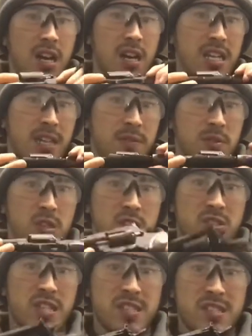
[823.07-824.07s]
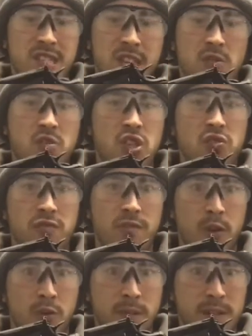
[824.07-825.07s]
If you're using a CO2
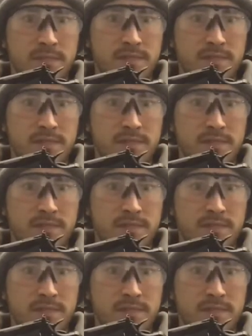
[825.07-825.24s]
revolver,